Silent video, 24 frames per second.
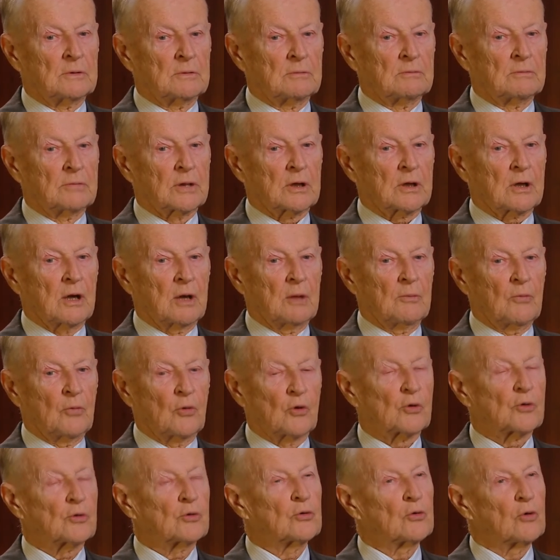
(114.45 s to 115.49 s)
become
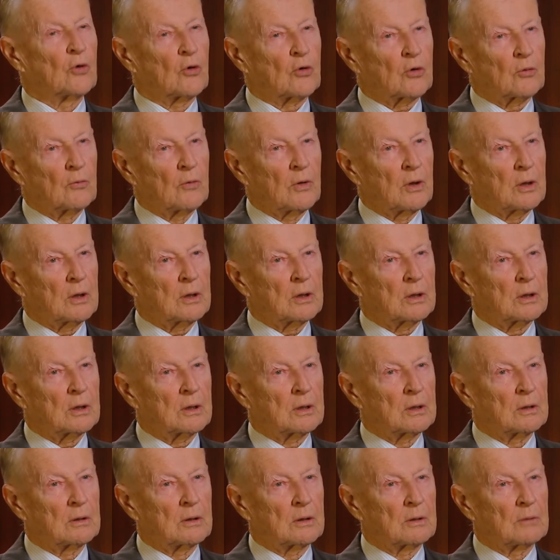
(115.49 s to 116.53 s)
more normal,
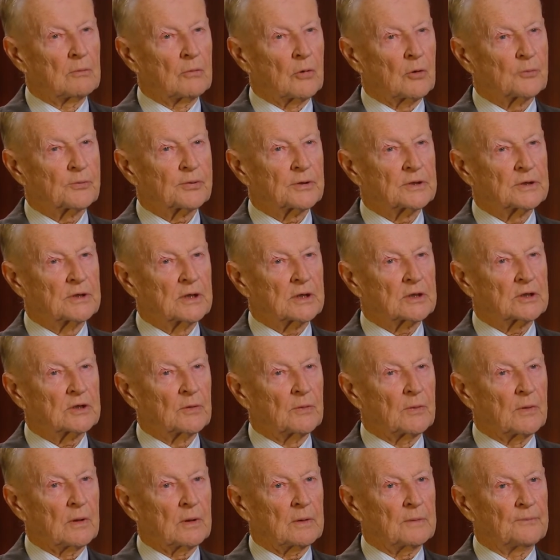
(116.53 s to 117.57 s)
more
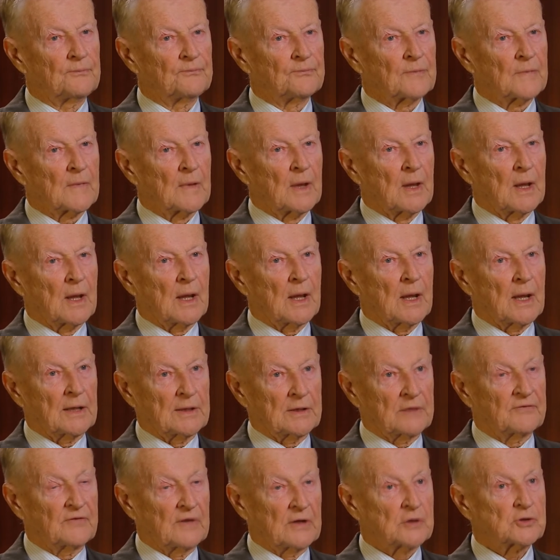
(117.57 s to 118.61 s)
predictable. And
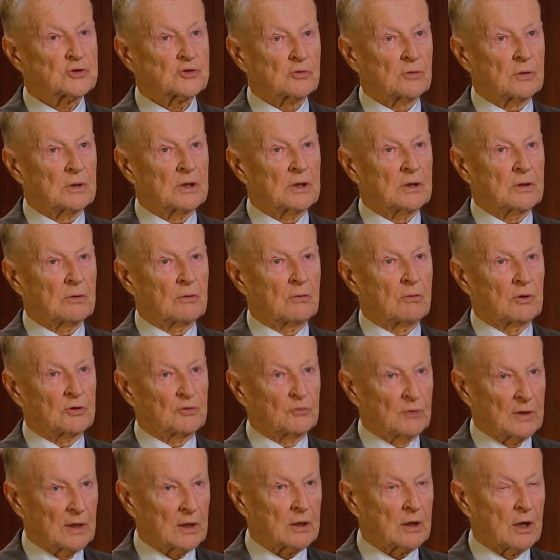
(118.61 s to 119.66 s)
eventually, what
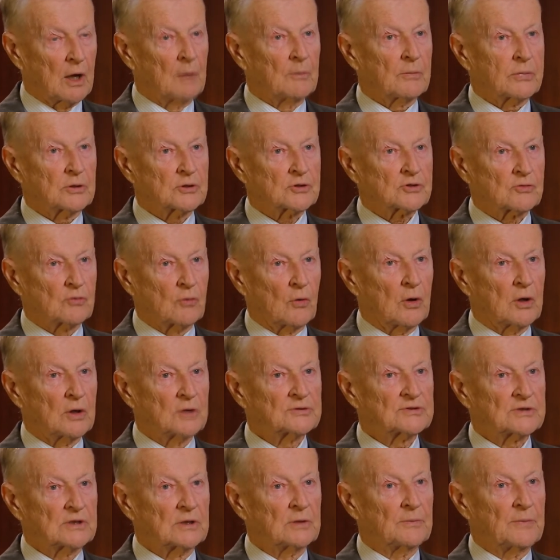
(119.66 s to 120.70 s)
we accomplished was
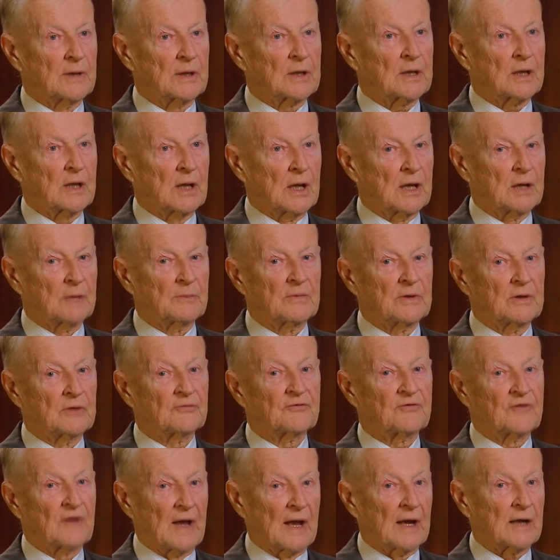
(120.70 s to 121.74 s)
that it became, in
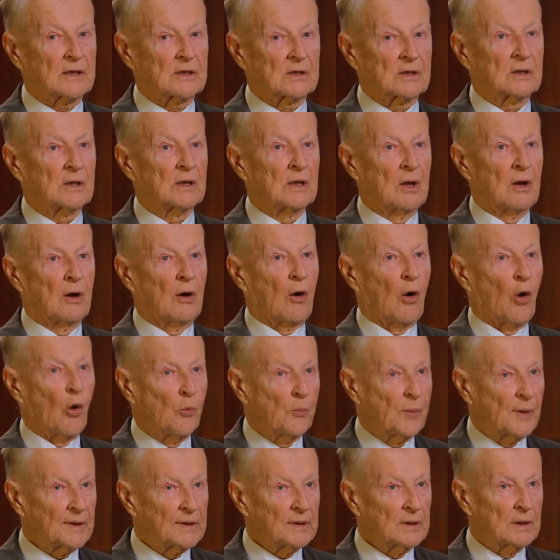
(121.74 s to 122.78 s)
fact,
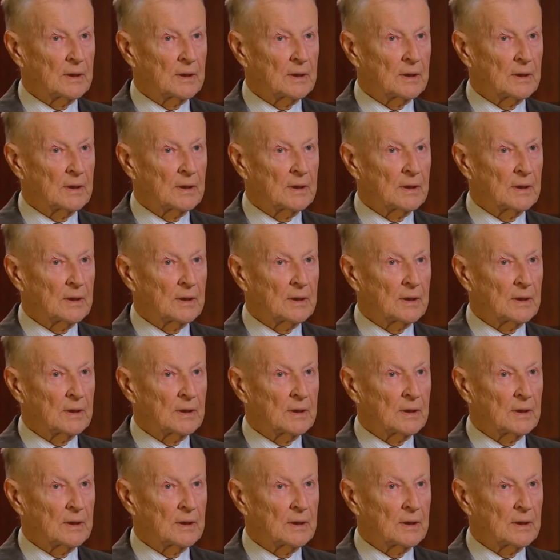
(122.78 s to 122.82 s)
open